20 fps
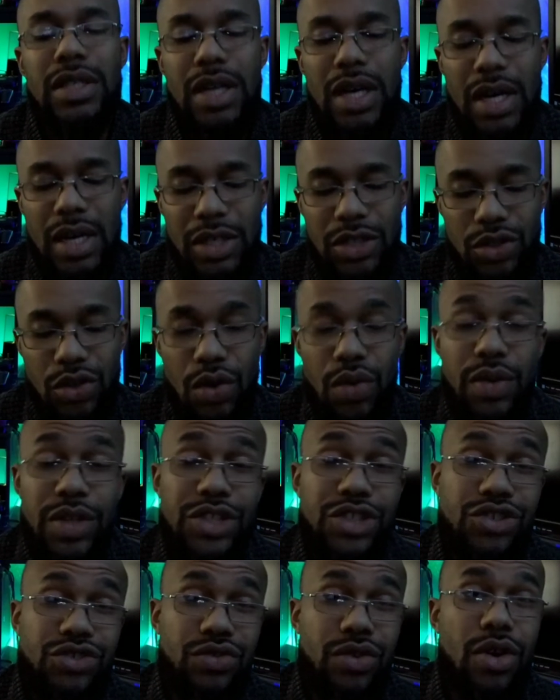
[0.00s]
Laurie
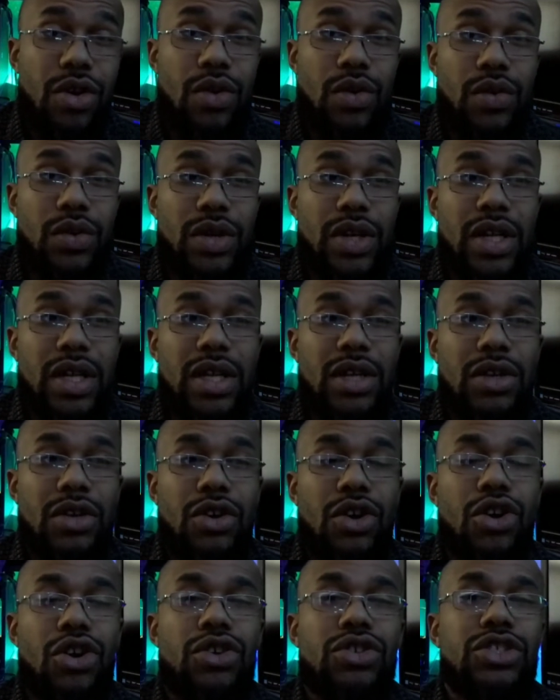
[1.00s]
Strode,
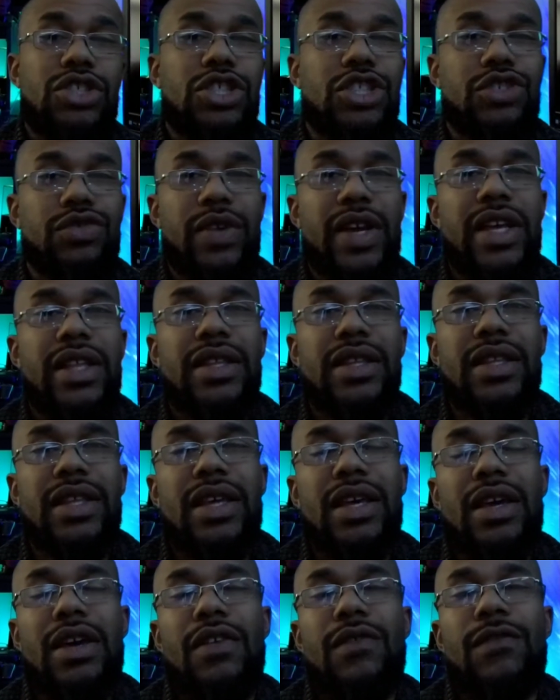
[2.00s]
her strength.
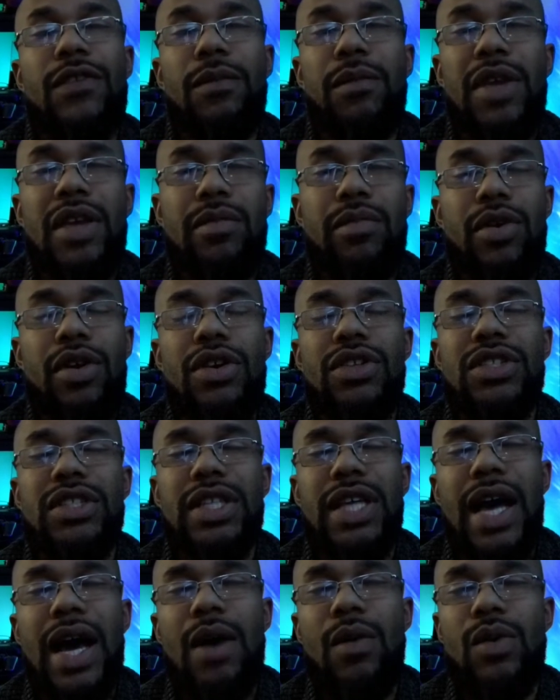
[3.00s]
For me
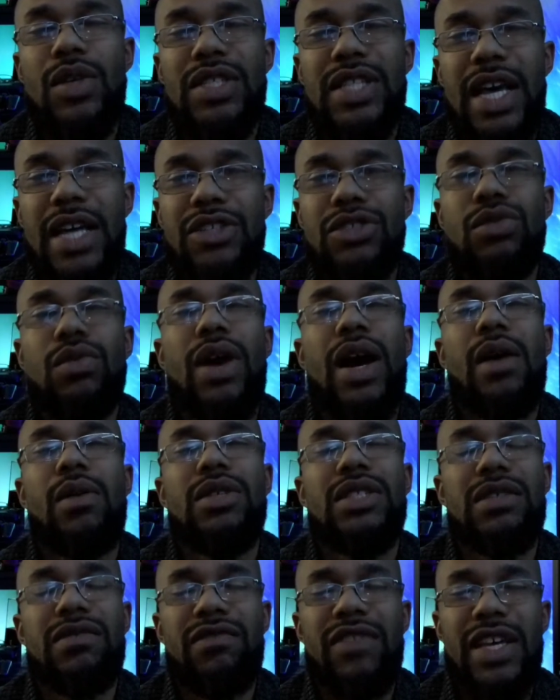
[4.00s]
personally, that's who I
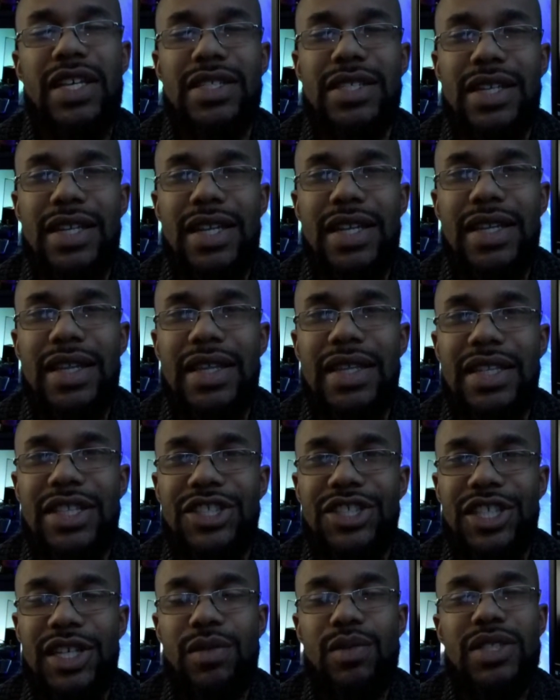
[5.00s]
was invested in.
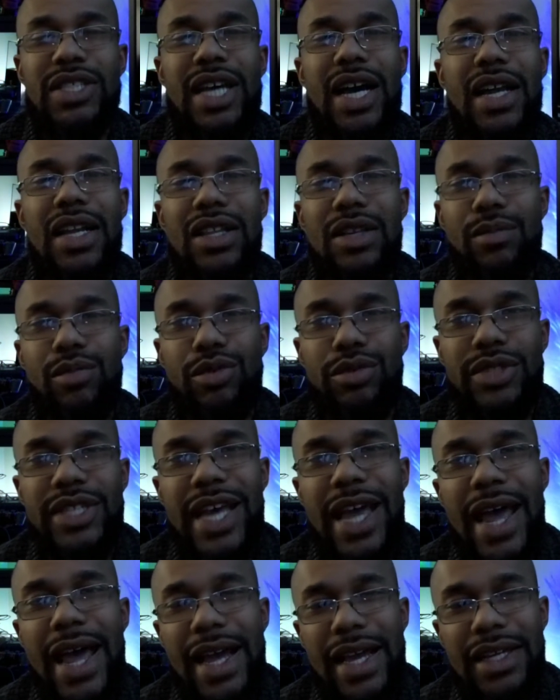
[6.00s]
She was kind of the
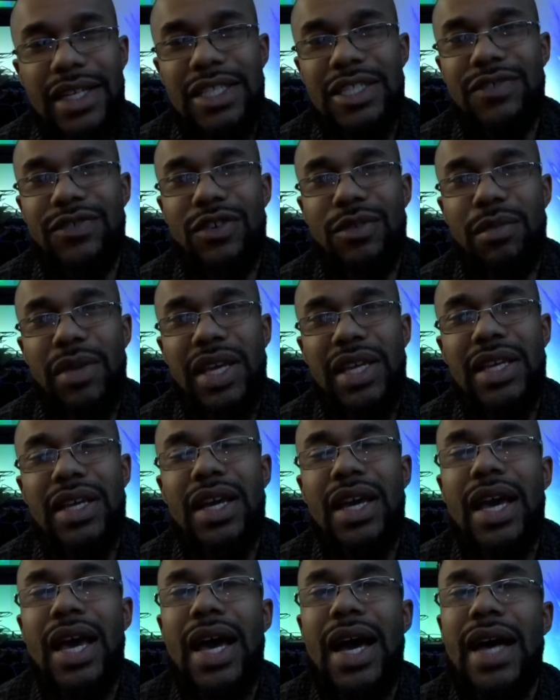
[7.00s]
protagonist for me.
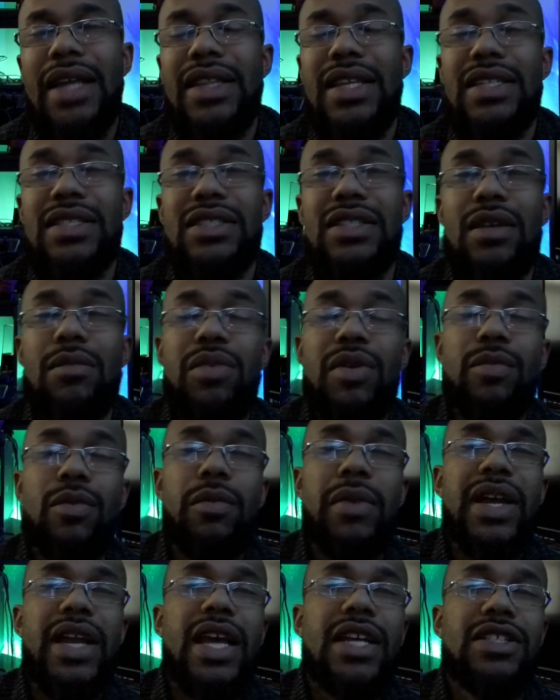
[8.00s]
I think some
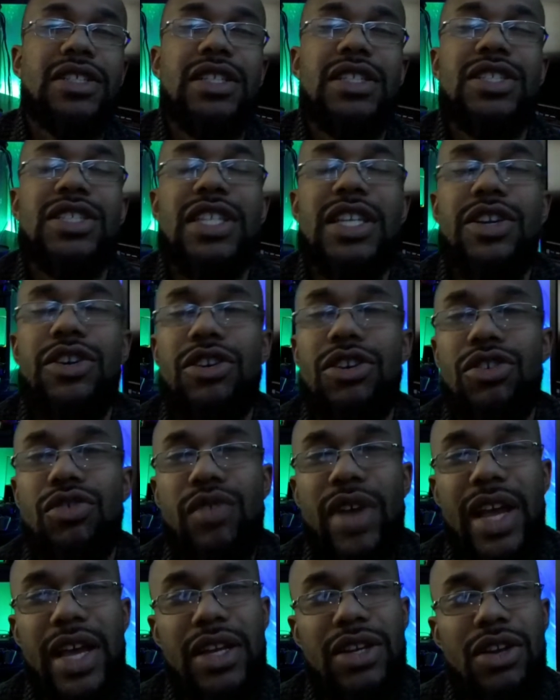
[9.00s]
people might actually see her
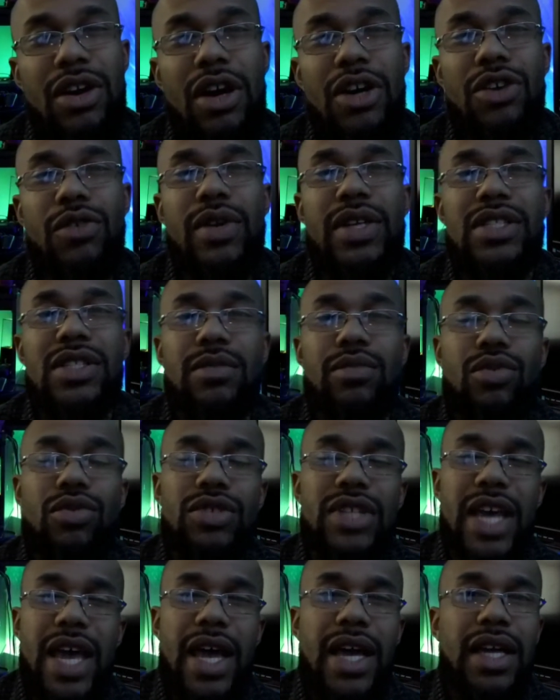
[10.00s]
granddaughter as the
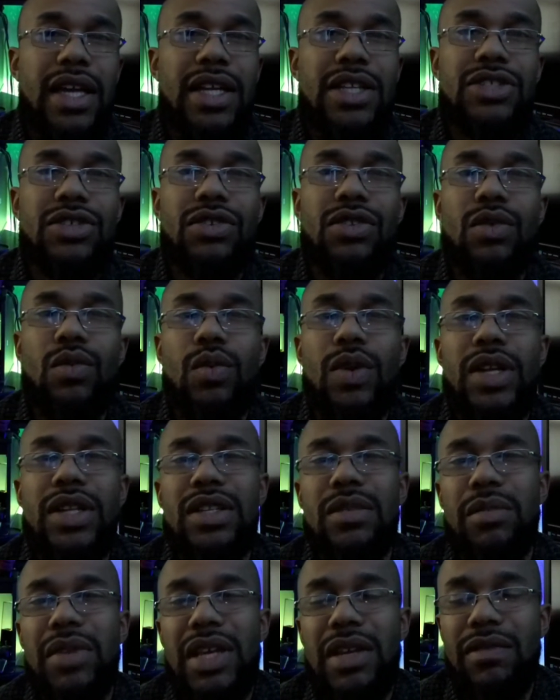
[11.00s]
protagonist or the one
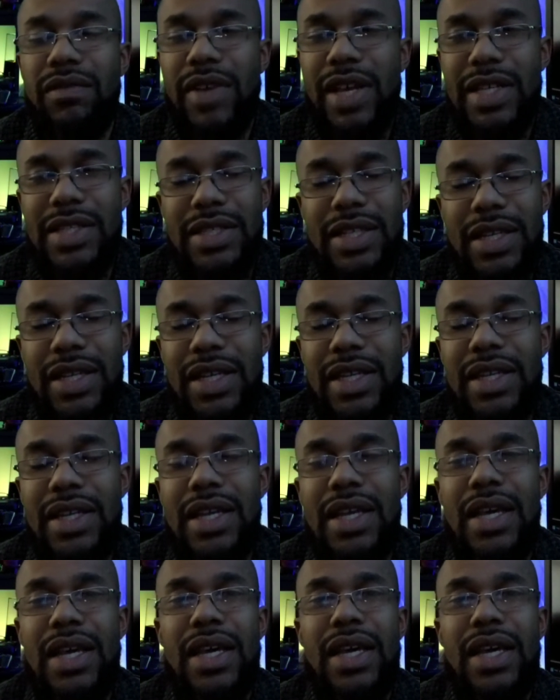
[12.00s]
to be invested in.